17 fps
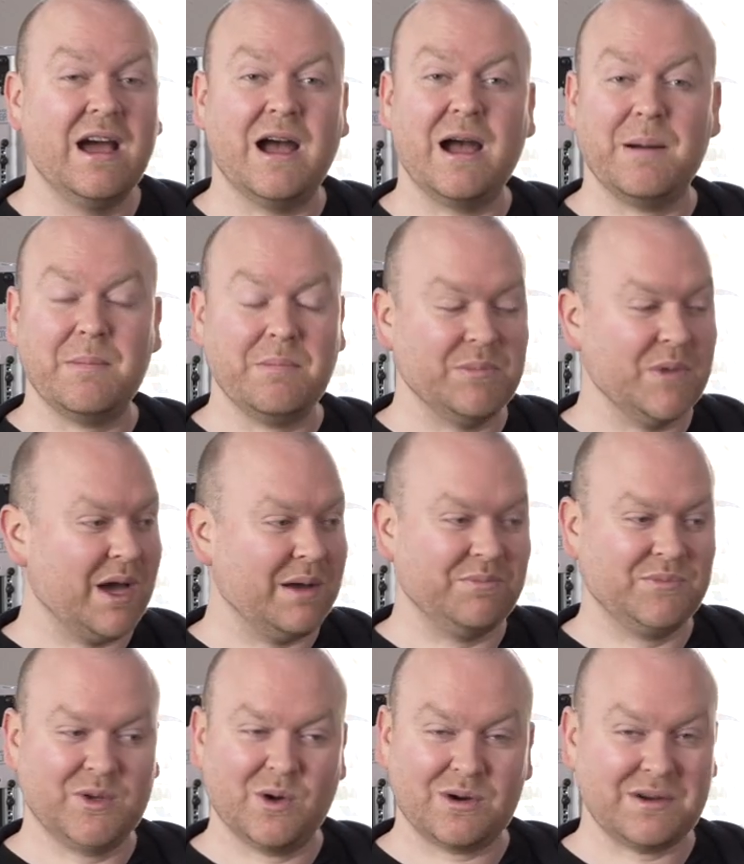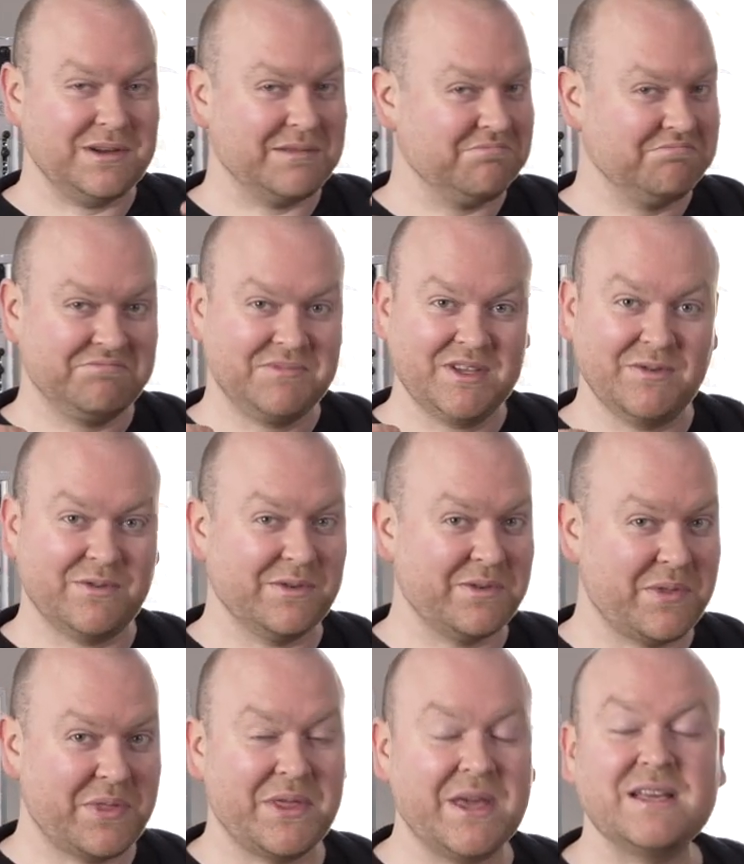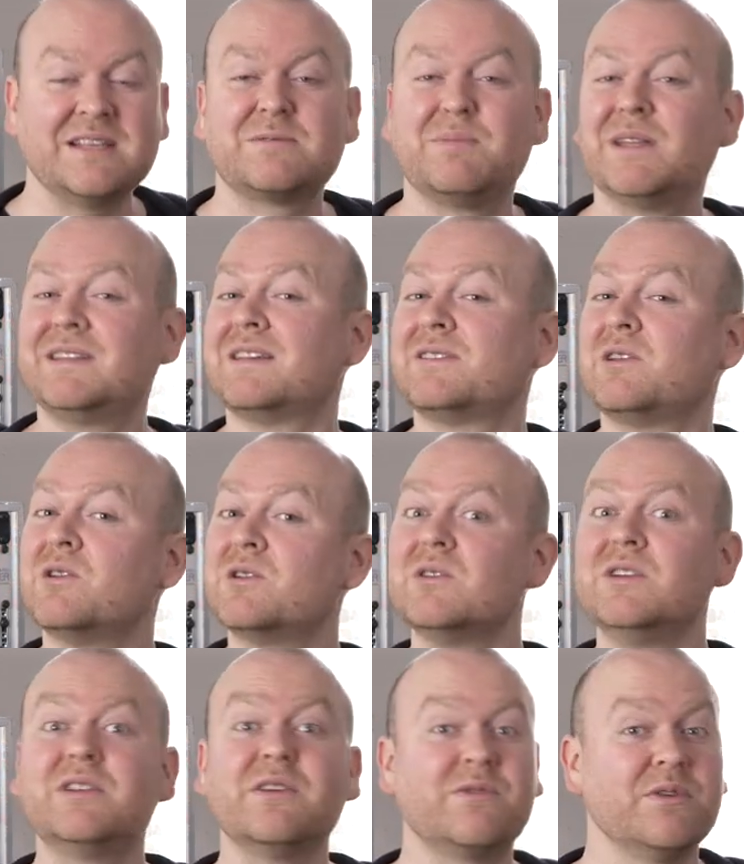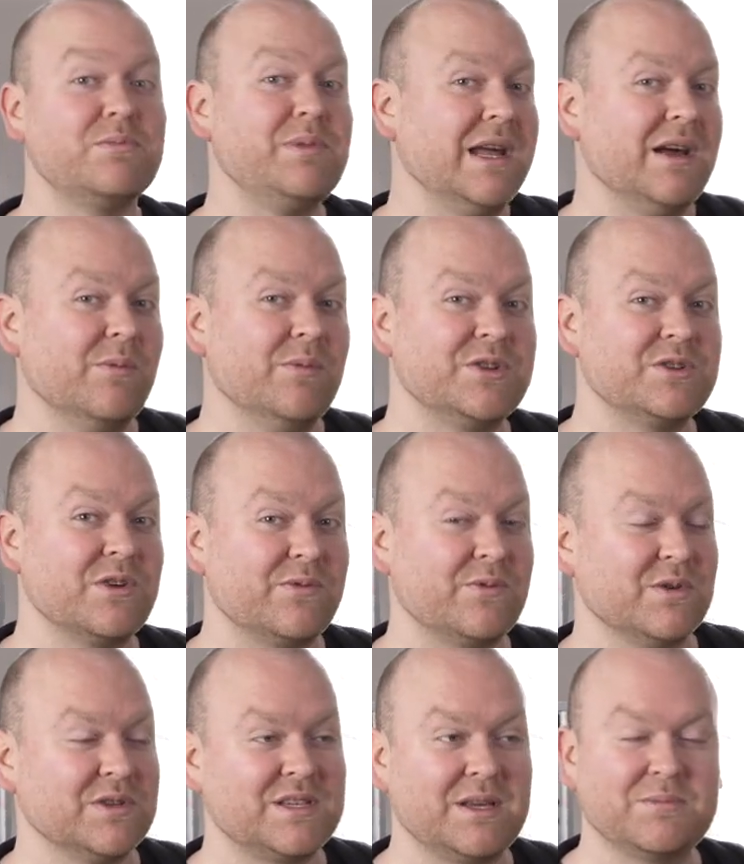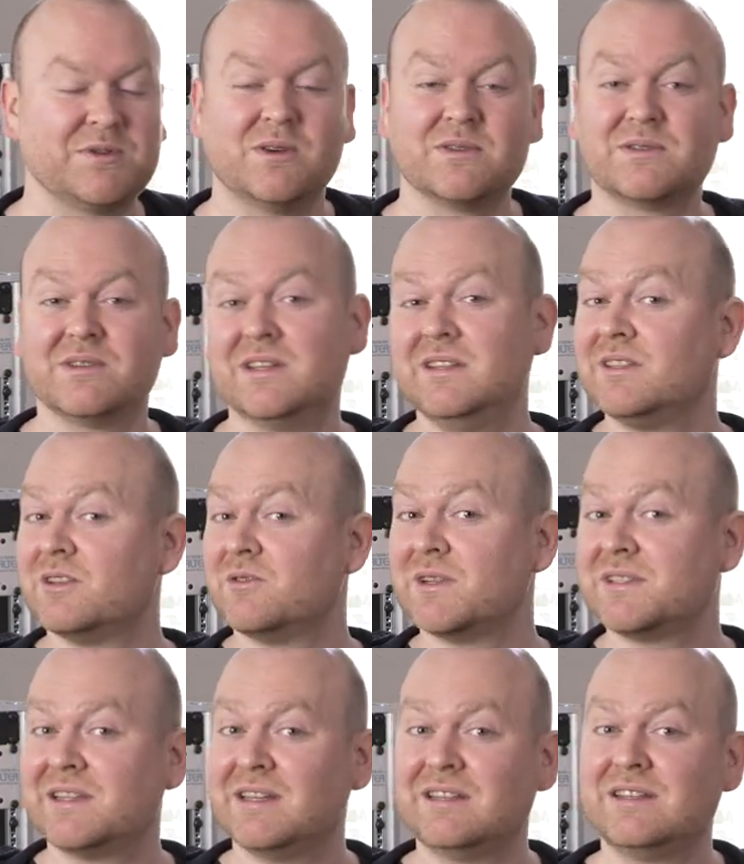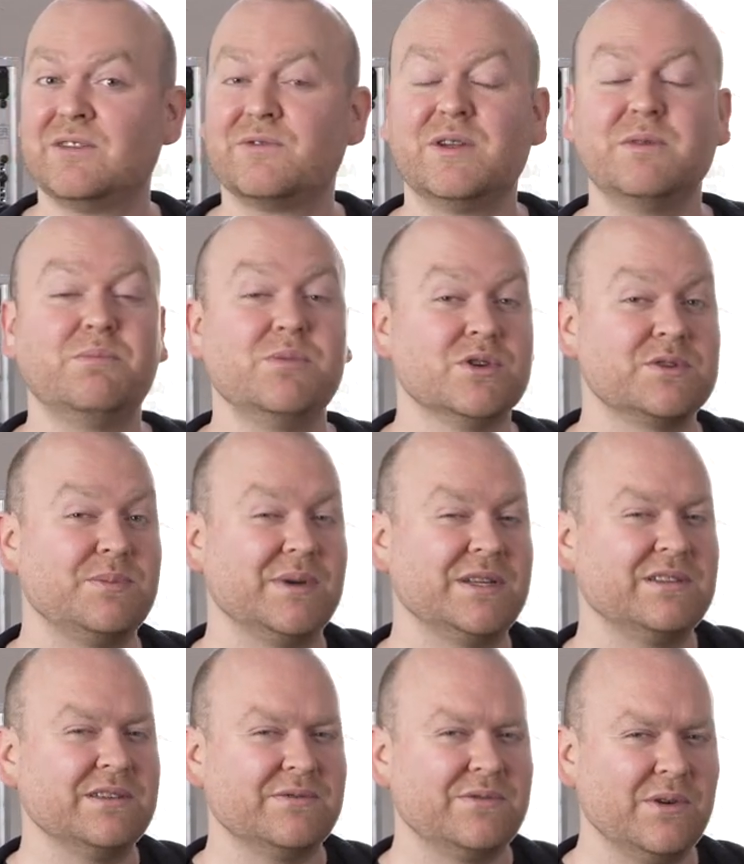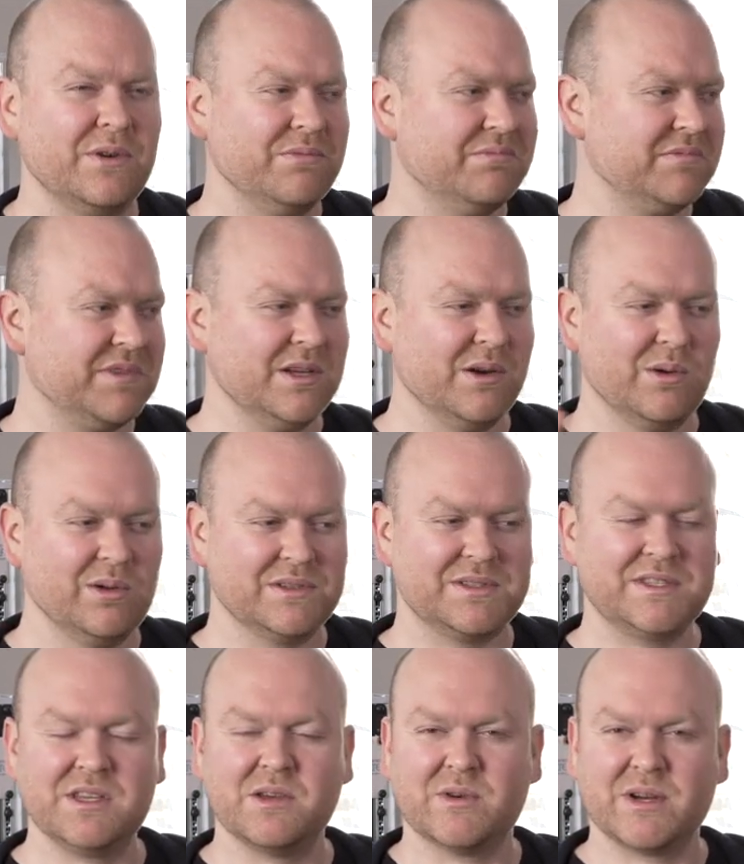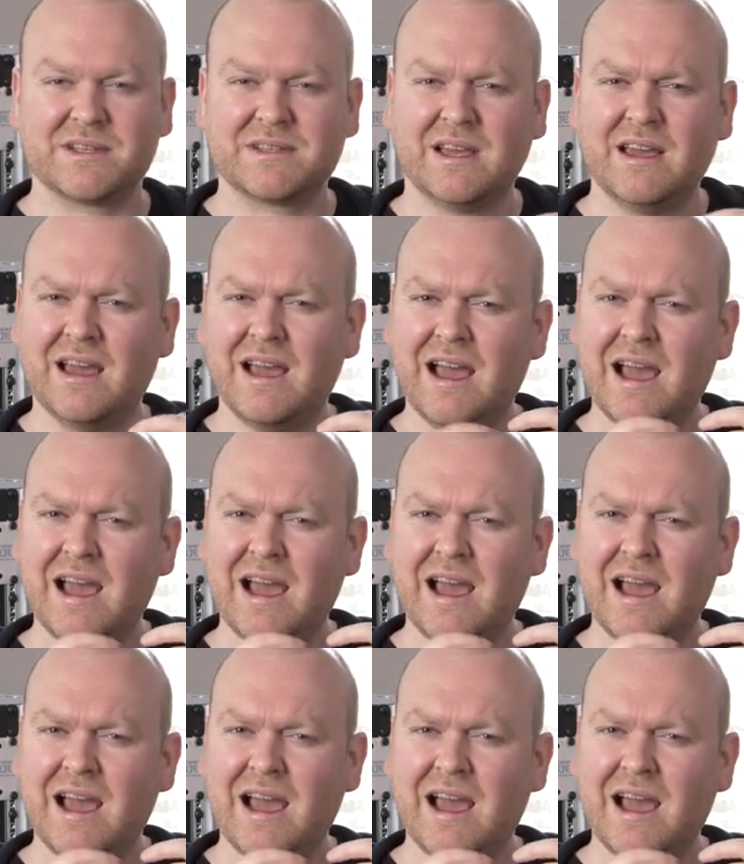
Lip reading: I'm talking different things, but there's also a different player, which of course gives also an interesting different perspective on the whole series.